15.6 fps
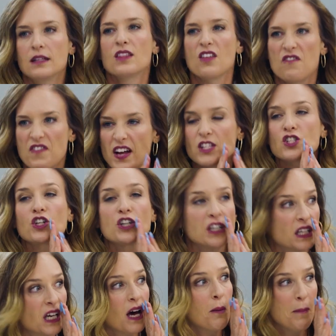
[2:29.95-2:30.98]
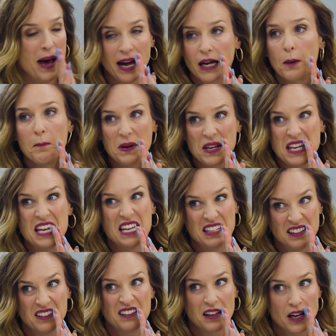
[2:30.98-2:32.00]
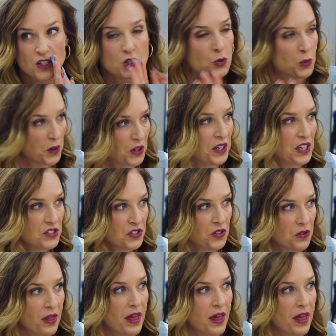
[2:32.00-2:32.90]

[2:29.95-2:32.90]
The feds are going to come back up again. I just want you guys to know